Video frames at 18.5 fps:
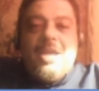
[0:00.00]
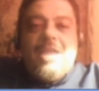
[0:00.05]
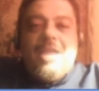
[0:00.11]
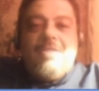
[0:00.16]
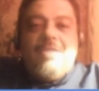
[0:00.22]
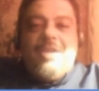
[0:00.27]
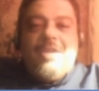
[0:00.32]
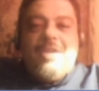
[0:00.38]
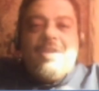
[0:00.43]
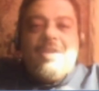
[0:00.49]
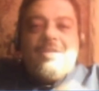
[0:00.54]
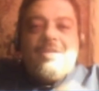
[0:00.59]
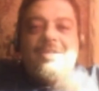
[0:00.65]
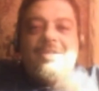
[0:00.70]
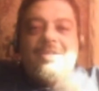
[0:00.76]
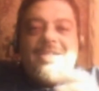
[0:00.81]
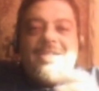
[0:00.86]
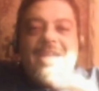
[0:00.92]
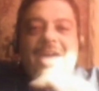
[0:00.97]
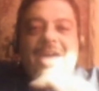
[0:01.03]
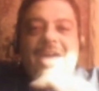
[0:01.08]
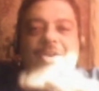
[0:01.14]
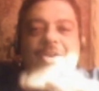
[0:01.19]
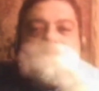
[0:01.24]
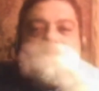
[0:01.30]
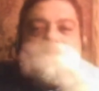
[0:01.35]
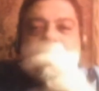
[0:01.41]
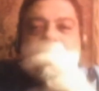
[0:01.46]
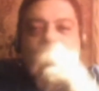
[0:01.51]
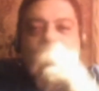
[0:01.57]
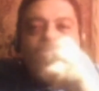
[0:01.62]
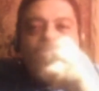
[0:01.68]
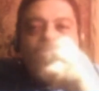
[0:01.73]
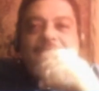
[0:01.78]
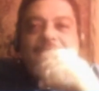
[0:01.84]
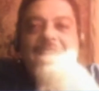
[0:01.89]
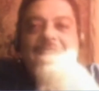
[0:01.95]
and then see how your
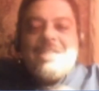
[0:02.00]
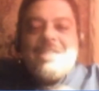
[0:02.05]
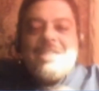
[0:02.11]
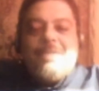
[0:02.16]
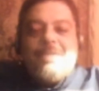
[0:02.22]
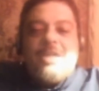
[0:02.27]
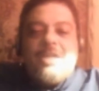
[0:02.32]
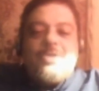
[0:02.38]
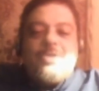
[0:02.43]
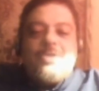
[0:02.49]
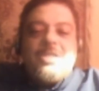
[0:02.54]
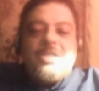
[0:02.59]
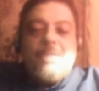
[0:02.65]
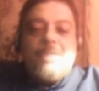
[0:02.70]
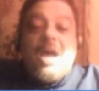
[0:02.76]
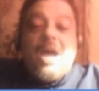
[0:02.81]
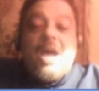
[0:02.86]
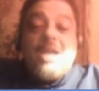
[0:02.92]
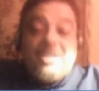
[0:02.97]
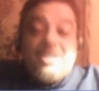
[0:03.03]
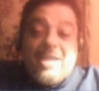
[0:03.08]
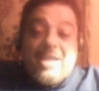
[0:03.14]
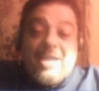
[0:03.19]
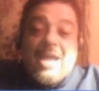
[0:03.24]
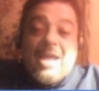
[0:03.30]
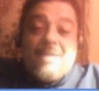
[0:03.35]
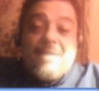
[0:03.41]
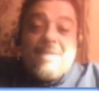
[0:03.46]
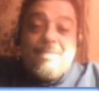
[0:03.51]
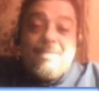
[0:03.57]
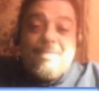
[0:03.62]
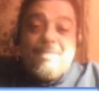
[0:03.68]
your taste buds respond to that.